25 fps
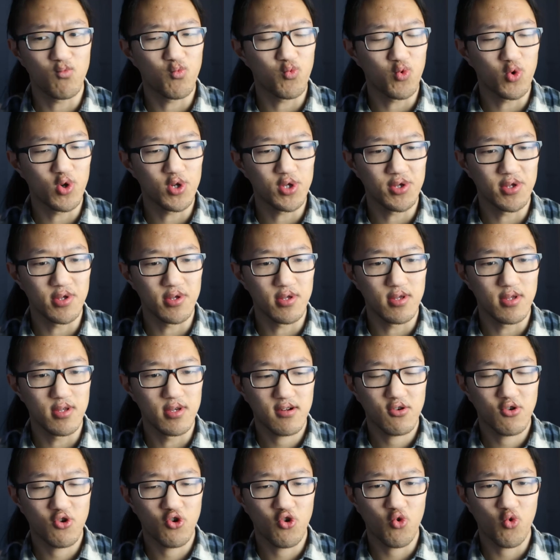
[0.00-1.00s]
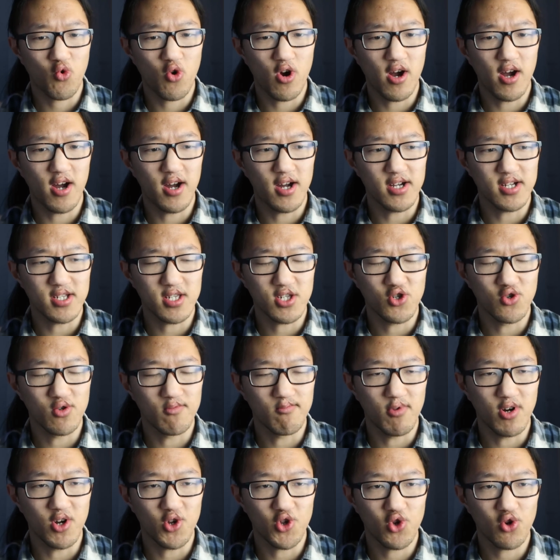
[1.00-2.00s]
wouldn't cry too
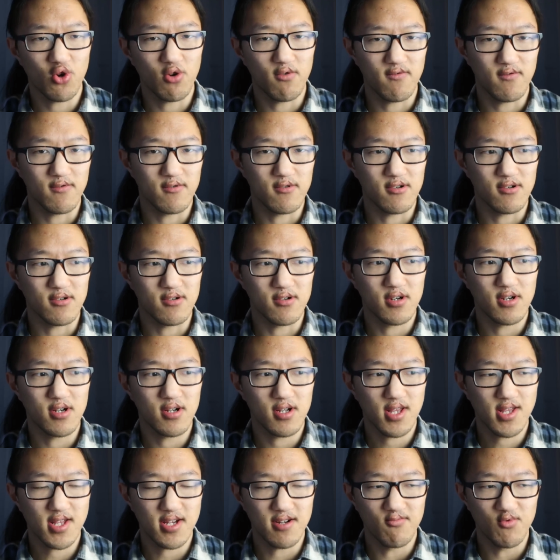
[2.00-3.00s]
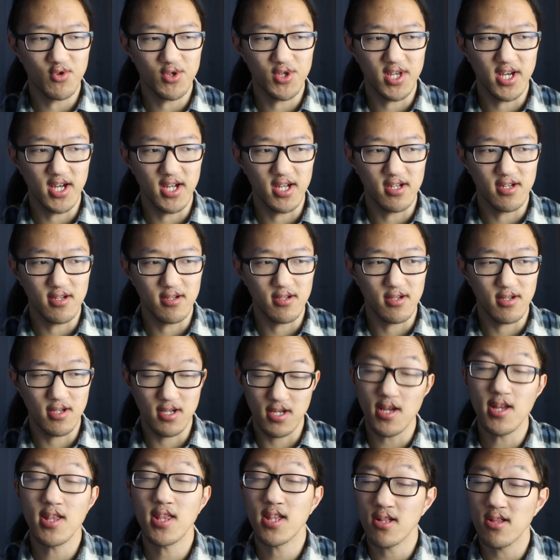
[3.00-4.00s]
much over someone that
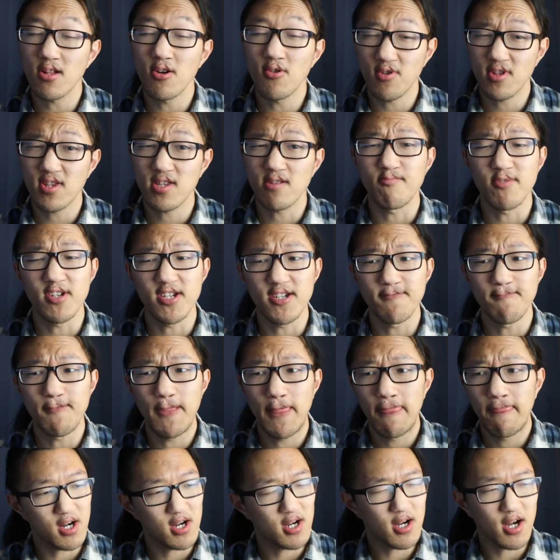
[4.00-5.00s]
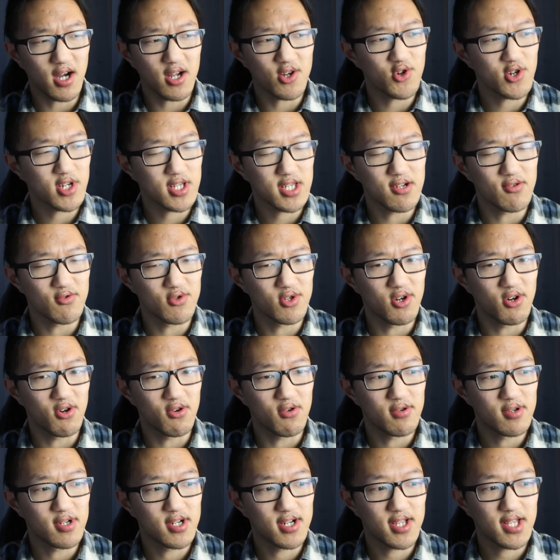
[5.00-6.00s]
is close to me. I just don't
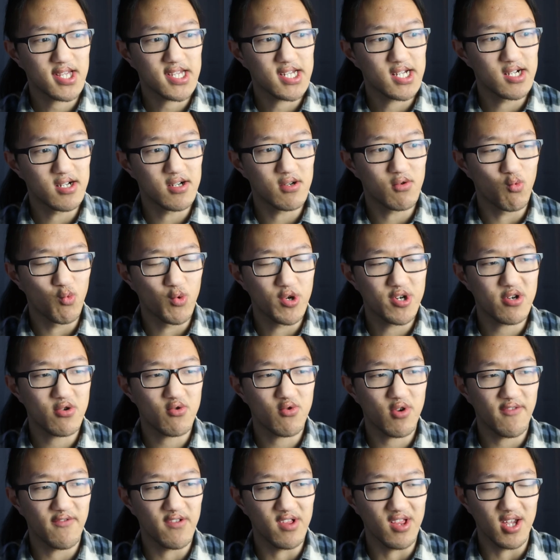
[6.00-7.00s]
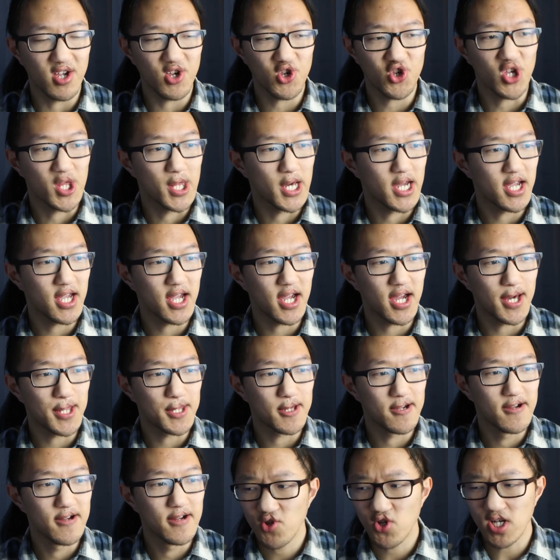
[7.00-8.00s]
know. It's a weird revelation I
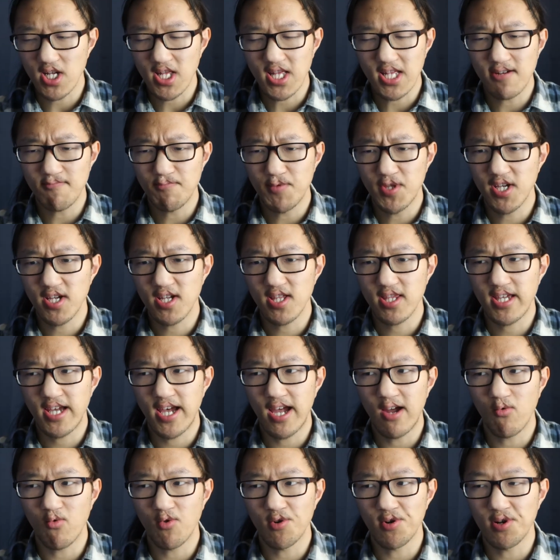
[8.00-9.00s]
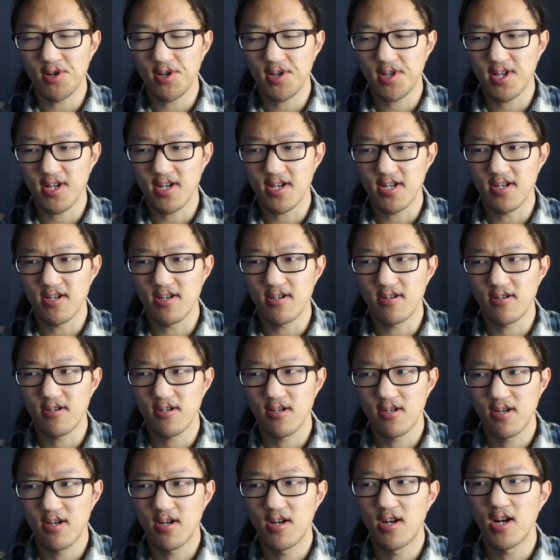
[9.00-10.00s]
had. Just something that was
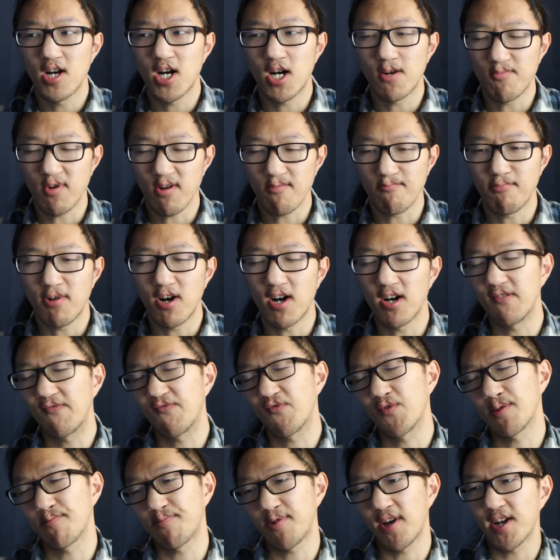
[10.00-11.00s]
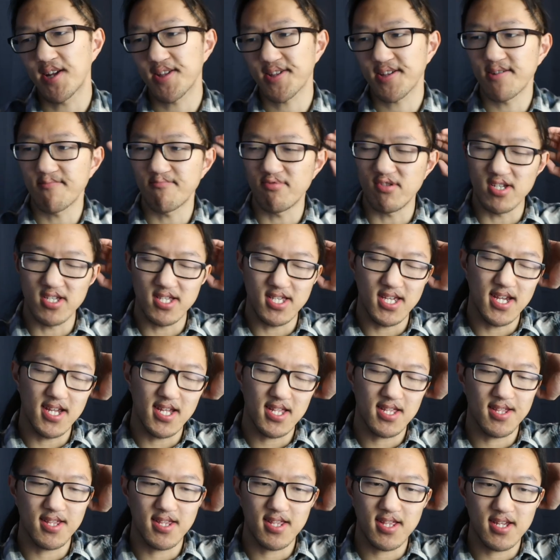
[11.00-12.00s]
on my mind for the past couple of
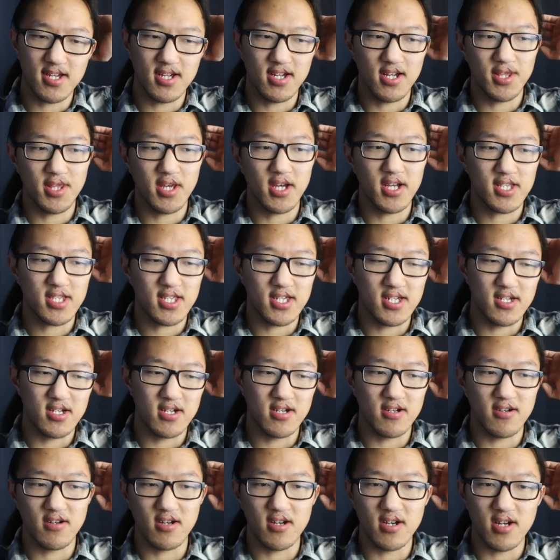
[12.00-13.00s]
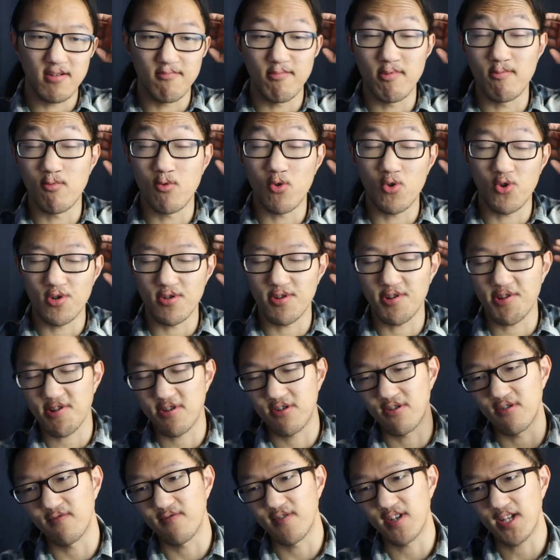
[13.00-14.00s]
days since memorial
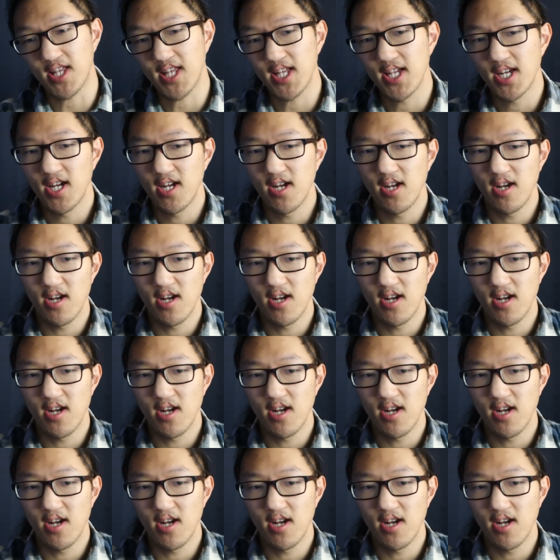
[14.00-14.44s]
service.